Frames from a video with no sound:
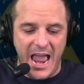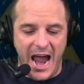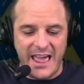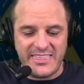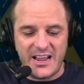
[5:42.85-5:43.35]

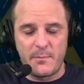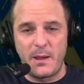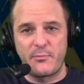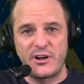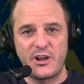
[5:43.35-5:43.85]
I think it'd be
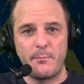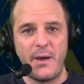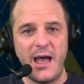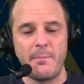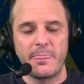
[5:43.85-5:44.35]
a pretty good
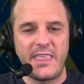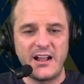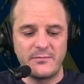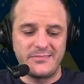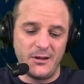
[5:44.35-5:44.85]
bet
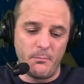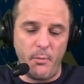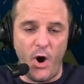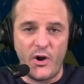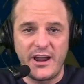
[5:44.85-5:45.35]
that, you know,
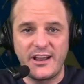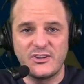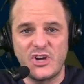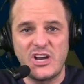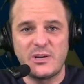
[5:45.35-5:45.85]
barring
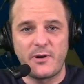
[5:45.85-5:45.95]
J.J.